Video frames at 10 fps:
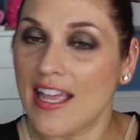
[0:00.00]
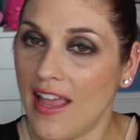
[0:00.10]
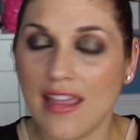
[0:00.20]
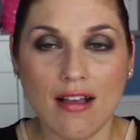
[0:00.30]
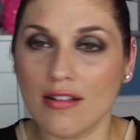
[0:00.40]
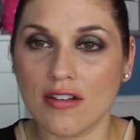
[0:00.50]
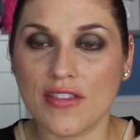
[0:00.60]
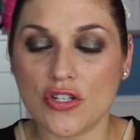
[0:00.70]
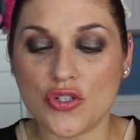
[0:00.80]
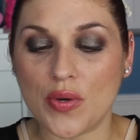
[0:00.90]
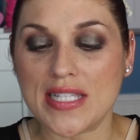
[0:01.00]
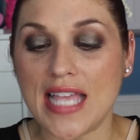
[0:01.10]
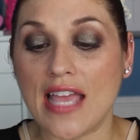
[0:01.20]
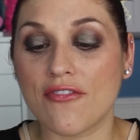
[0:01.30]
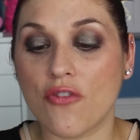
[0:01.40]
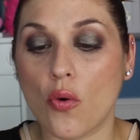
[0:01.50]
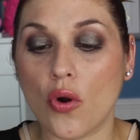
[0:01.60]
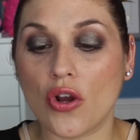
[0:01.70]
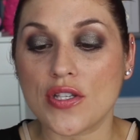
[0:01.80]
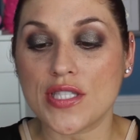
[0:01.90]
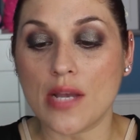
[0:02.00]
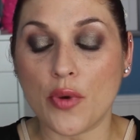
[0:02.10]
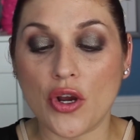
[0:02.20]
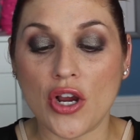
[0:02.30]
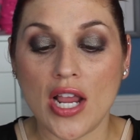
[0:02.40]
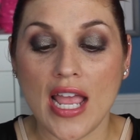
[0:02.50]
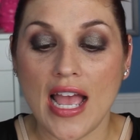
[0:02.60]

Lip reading: a color of their choice. And for summer,